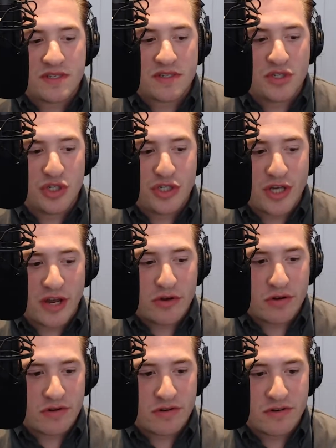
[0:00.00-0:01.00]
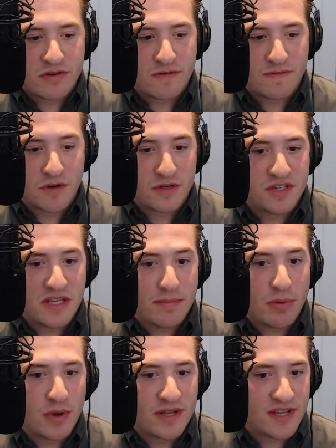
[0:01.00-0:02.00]
gender diversity
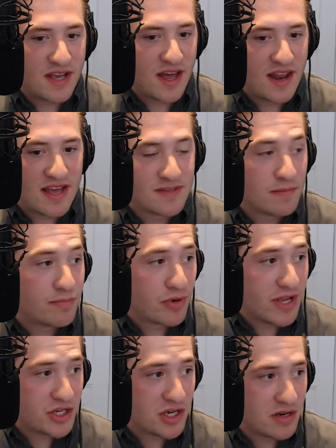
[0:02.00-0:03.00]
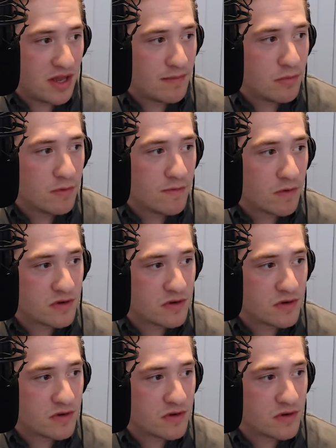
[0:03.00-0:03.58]
point to kind of as a bridge and move over